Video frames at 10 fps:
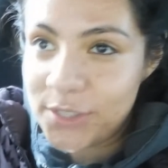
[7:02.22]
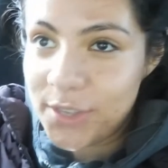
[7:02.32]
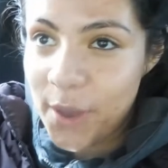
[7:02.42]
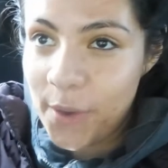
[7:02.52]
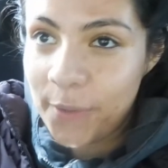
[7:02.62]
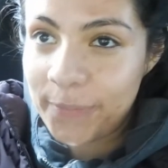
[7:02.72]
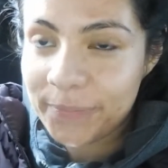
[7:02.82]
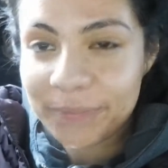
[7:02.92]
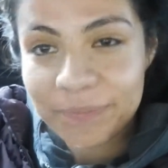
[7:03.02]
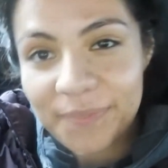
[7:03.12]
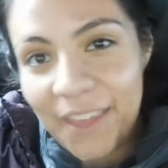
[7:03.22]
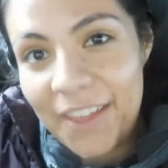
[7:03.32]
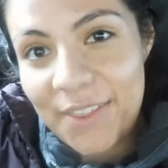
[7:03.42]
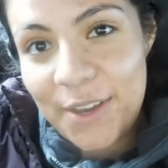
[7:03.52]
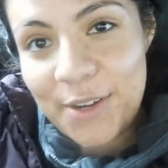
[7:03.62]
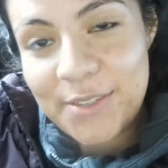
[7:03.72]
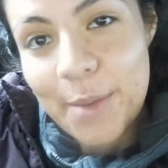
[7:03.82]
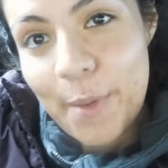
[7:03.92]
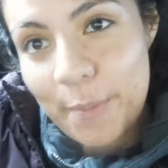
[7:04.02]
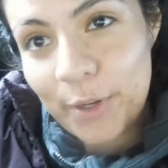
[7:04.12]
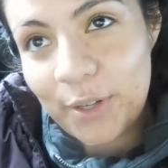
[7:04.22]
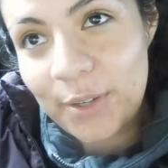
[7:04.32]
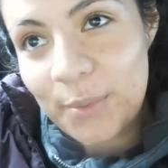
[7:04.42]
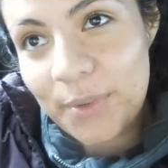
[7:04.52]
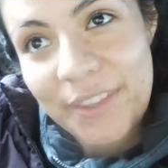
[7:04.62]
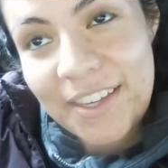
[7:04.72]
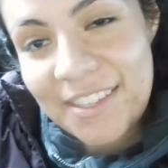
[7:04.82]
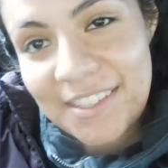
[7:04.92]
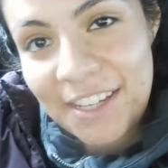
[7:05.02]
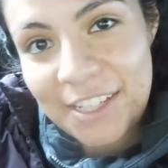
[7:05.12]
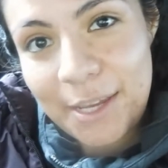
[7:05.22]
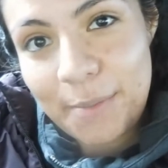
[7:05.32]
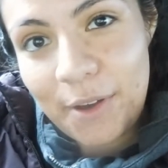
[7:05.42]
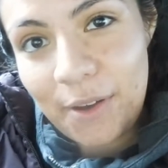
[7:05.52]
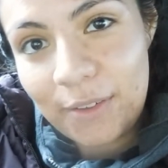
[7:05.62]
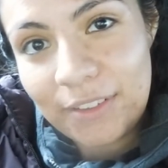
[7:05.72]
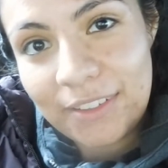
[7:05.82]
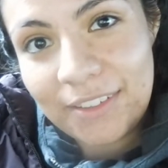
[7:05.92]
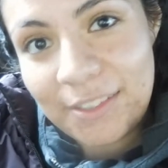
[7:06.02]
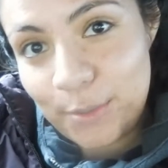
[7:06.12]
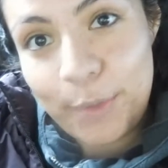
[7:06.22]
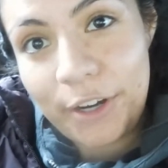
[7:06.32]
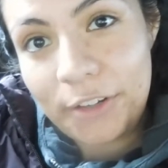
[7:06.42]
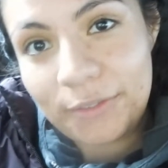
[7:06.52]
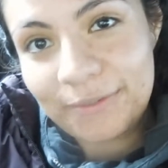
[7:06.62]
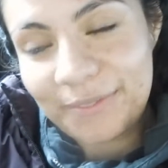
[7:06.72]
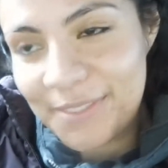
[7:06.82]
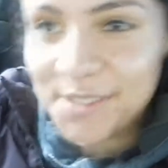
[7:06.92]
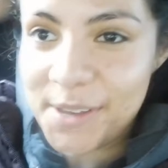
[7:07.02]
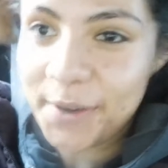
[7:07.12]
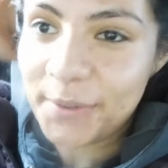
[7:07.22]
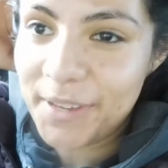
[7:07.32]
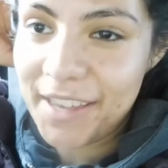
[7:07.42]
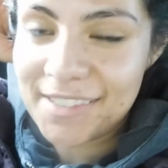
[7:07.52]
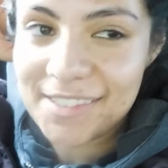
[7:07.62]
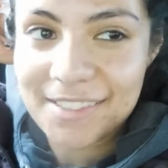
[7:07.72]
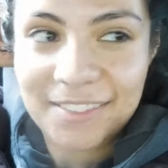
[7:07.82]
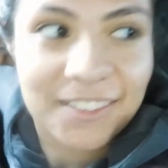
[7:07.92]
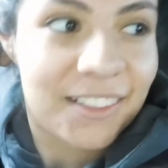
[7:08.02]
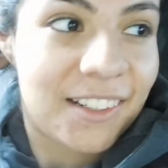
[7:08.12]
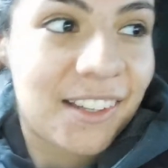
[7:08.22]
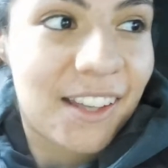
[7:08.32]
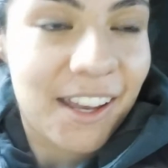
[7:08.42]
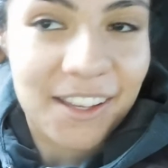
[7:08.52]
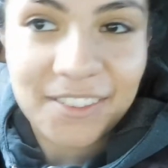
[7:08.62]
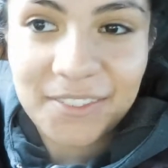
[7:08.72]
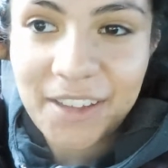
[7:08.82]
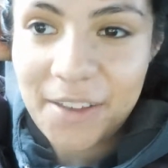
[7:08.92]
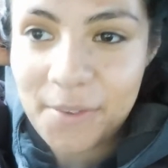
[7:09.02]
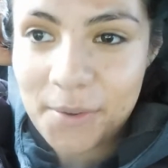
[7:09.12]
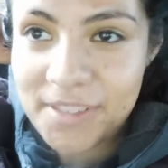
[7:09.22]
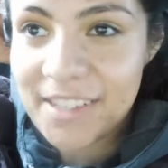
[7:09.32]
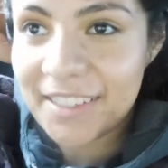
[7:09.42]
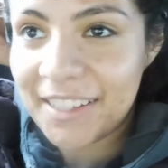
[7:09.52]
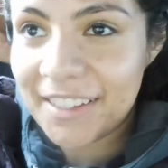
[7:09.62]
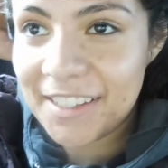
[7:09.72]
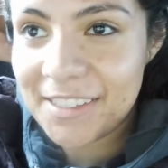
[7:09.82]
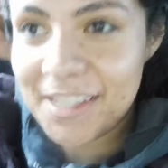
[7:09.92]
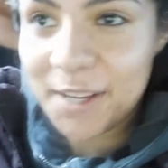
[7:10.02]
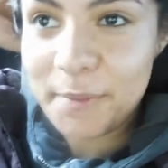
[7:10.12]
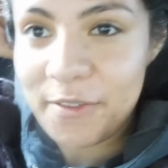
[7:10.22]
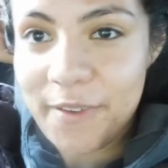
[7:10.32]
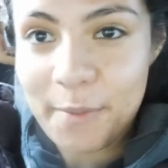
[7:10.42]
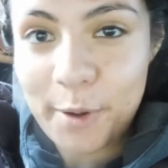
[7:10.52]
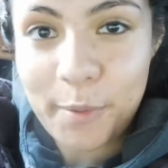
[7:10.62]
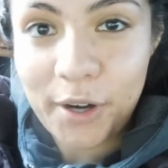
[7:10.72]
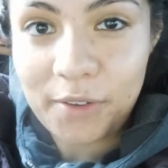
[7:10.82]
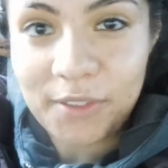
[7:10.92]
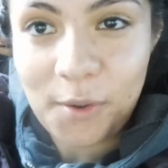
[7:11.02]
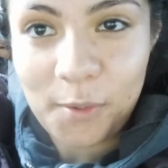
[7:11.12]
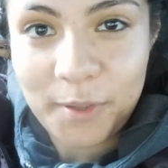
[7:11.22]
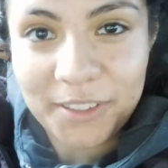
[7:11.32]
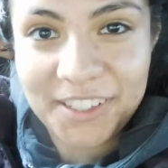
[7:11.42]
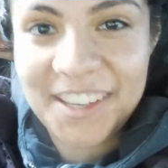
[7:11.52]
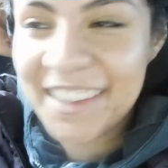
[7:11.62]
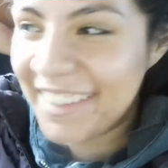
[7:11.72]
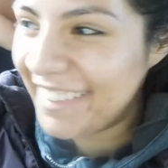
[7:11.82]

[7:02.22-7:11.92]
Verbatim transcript: So, there's a pepper with his nickname on the sombrero. So, yes. I've, I've always liked that. That's like my favorite part of the whole building.